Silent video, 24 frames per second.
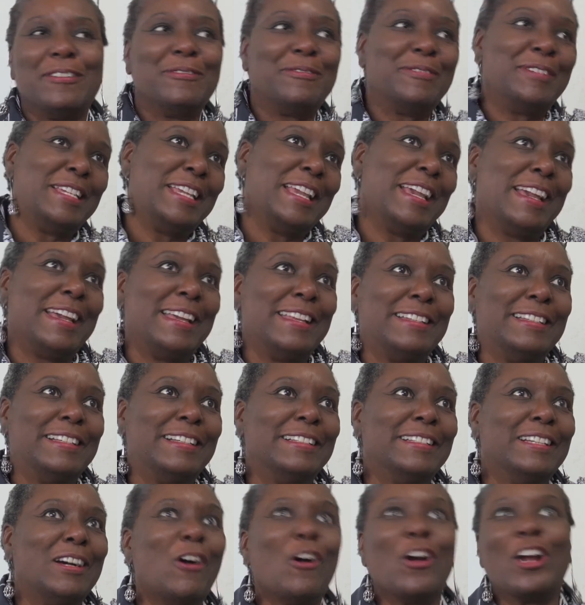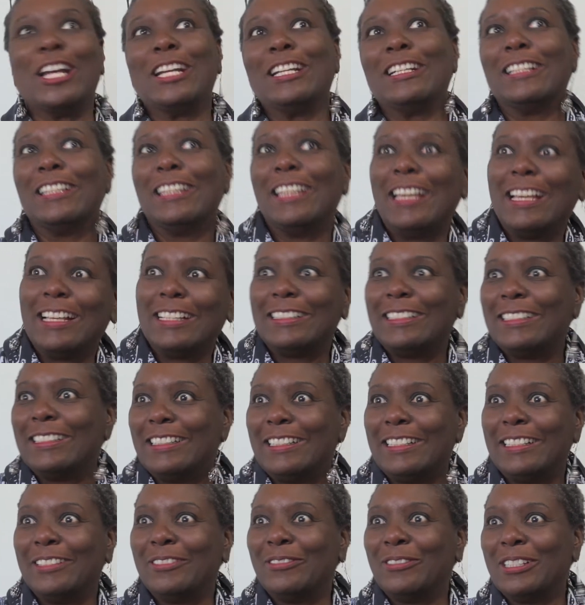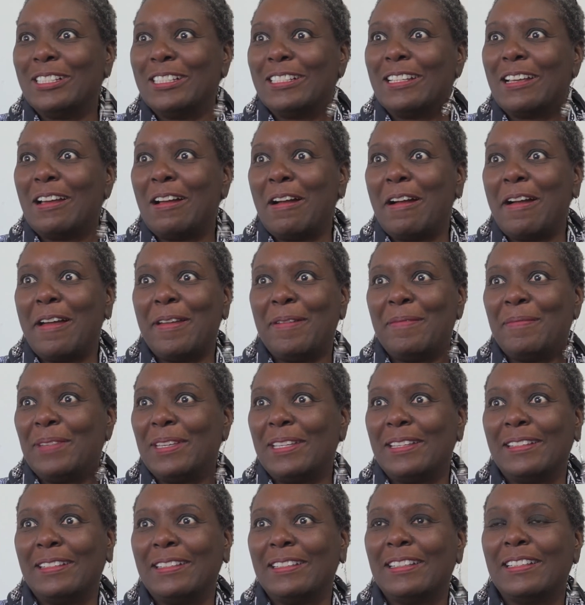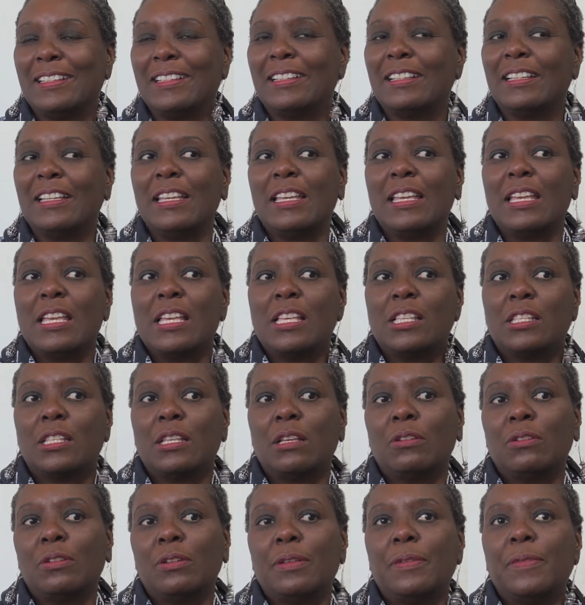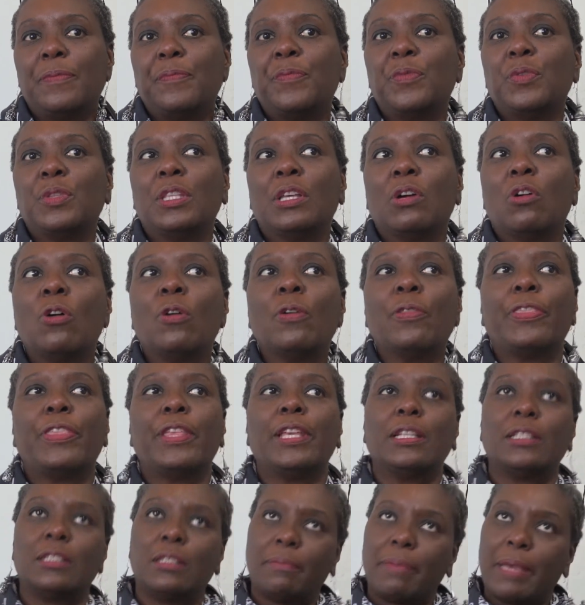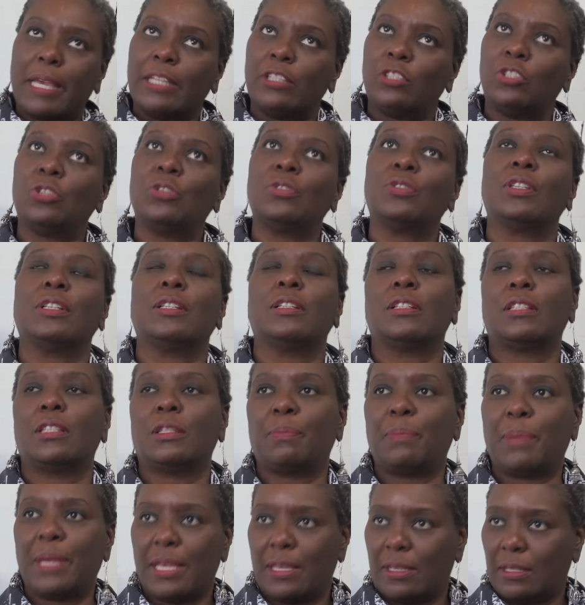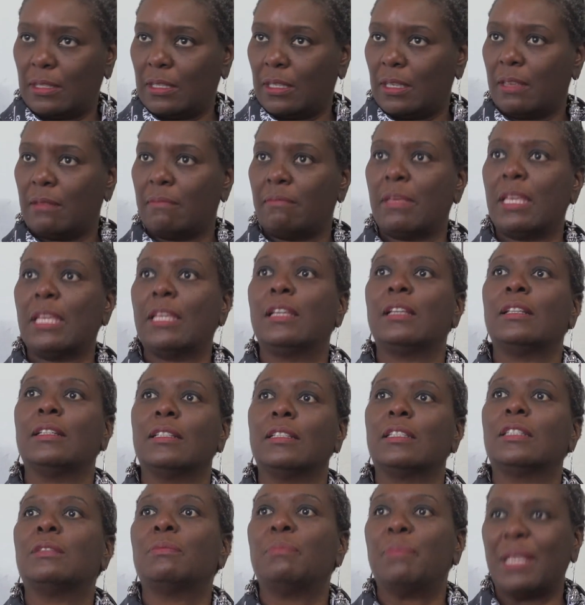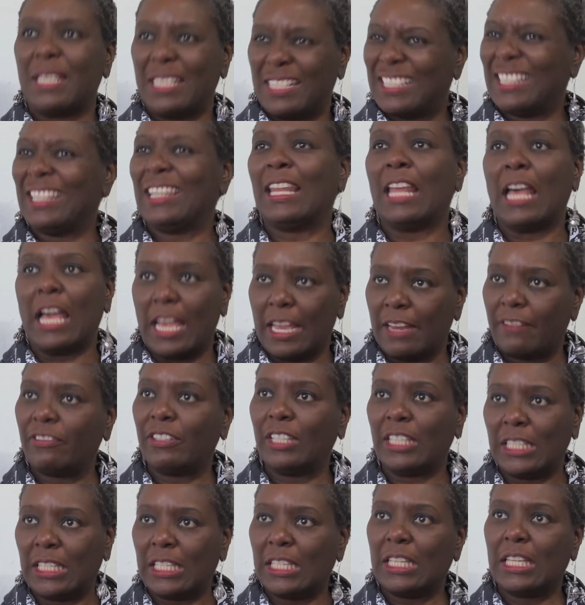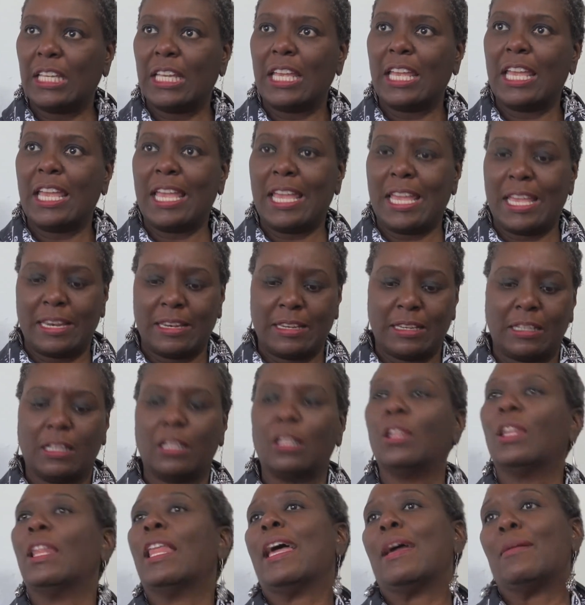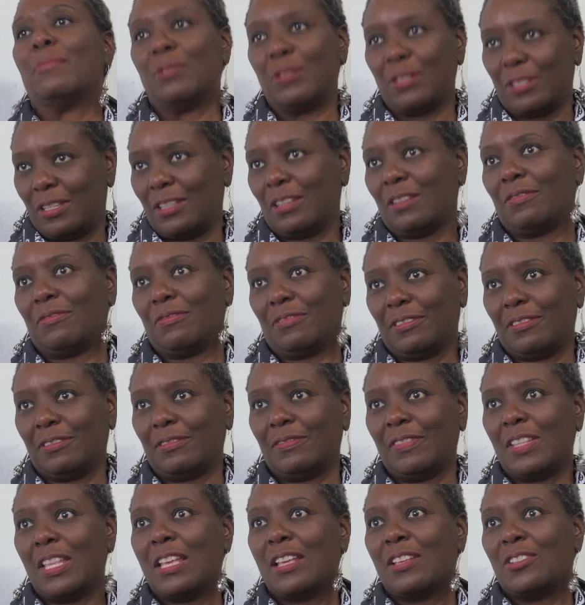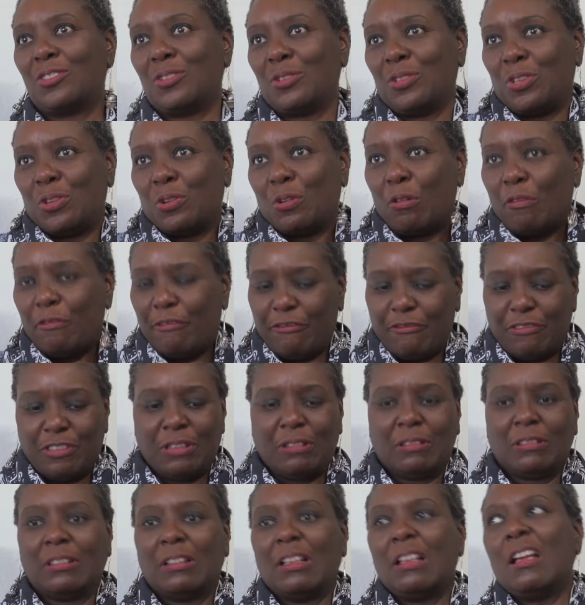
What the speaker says: We had art classes here one time, and so the whole thing is about using the space and making the space lively and collaborative, so you don't feel